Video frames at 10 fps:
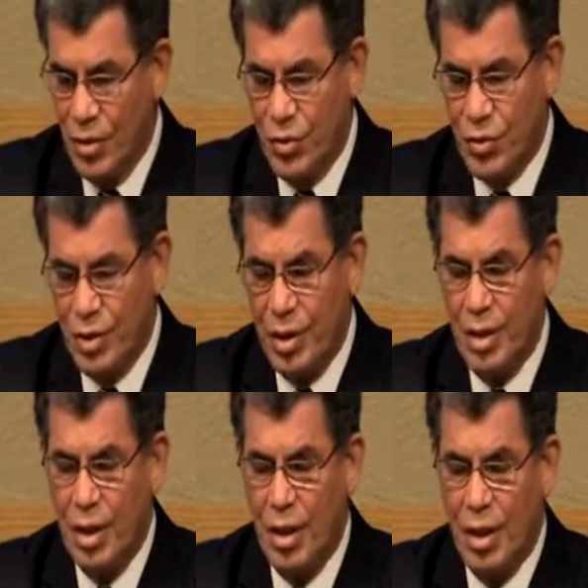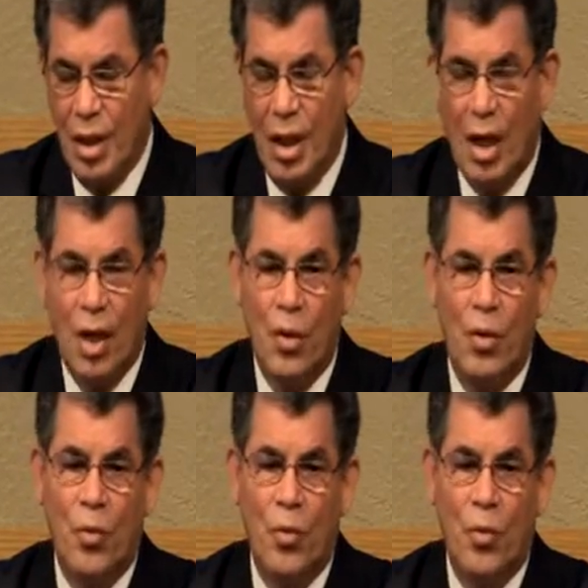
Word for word: concerning how